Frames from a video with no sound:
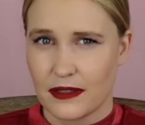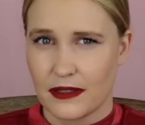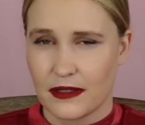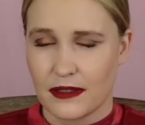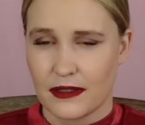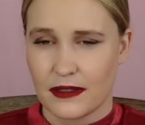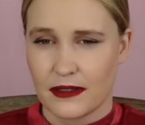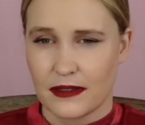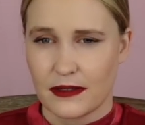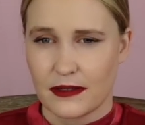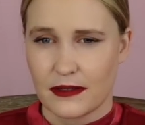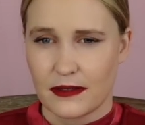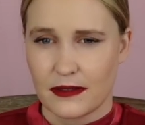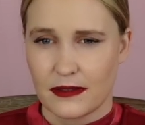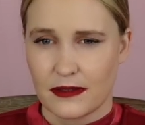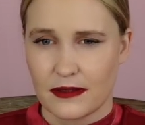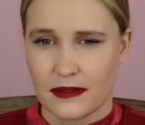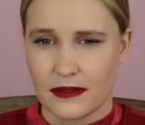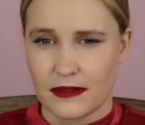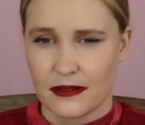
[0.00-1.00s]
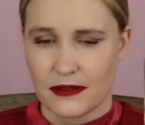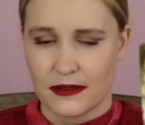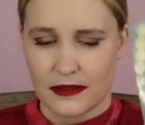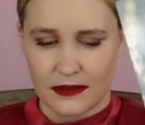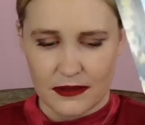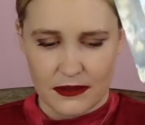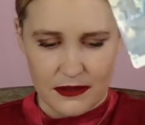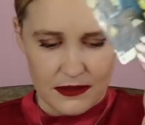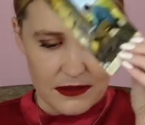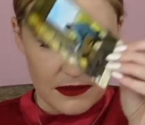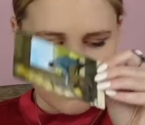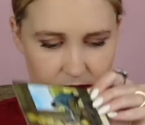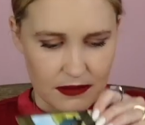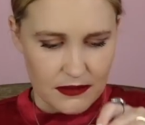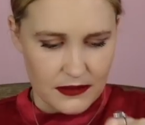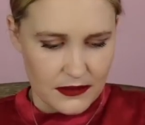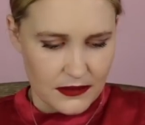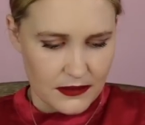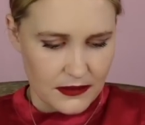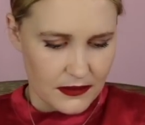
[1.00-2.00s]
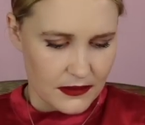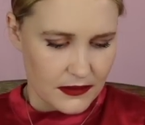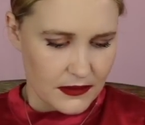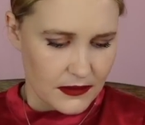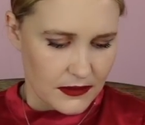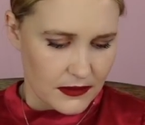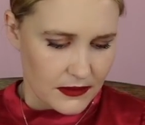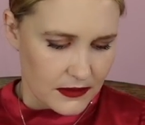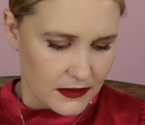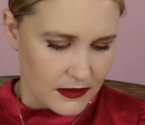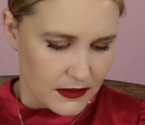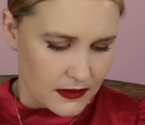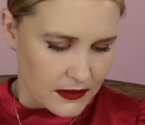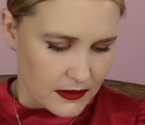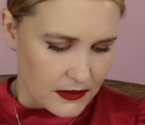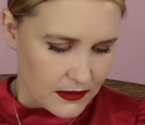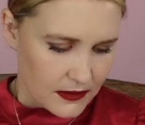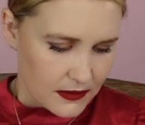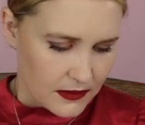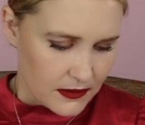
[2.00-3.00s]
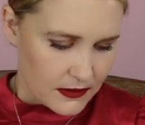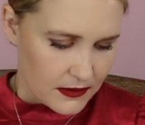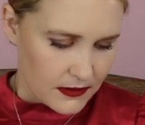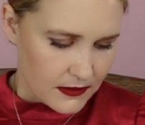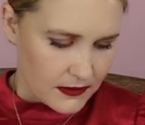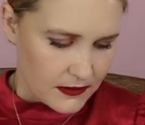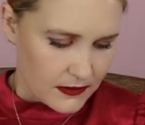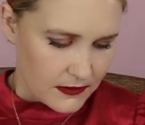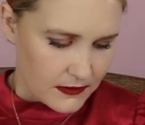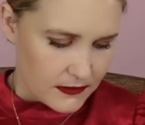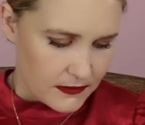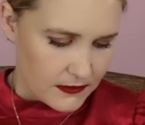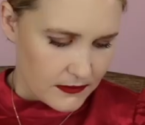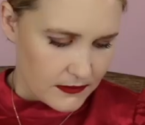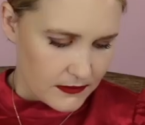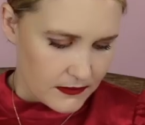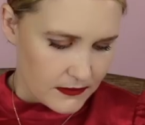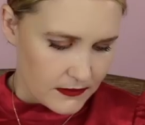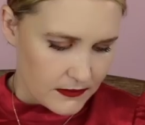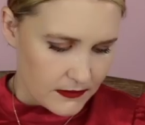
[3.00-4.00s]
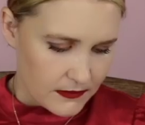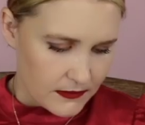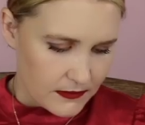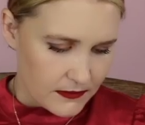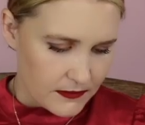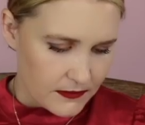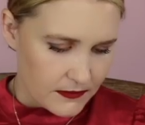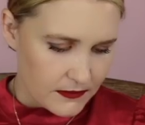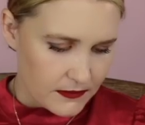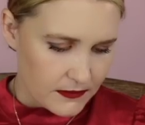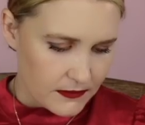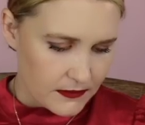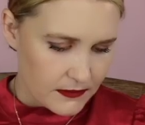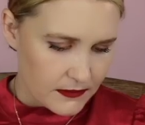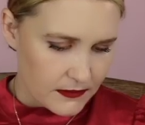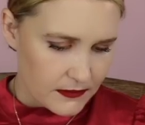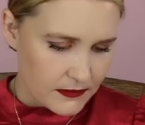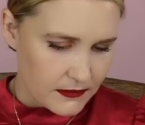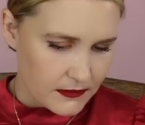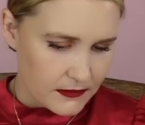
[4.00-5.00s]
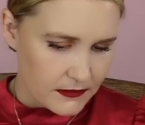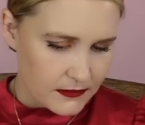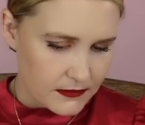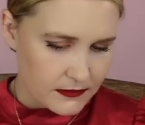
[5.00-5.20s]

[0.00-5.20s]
Nothing is said.